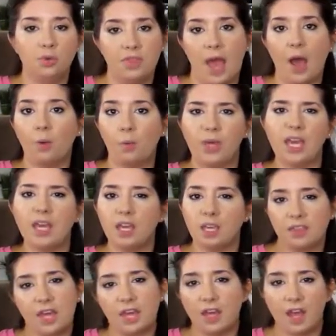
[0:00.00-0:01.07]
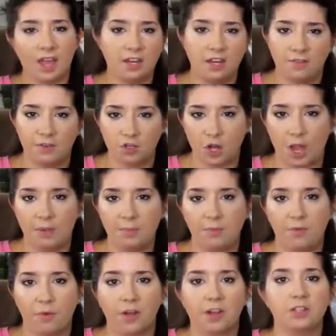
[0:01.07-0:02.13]
that week that I had never tried
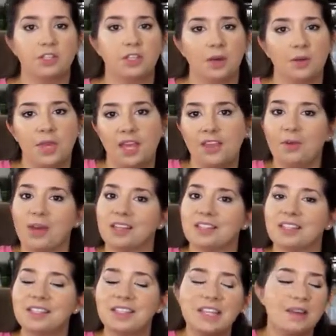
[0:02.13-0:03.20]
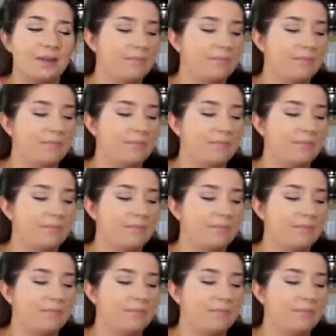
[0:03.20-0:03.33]
before so that you guys can see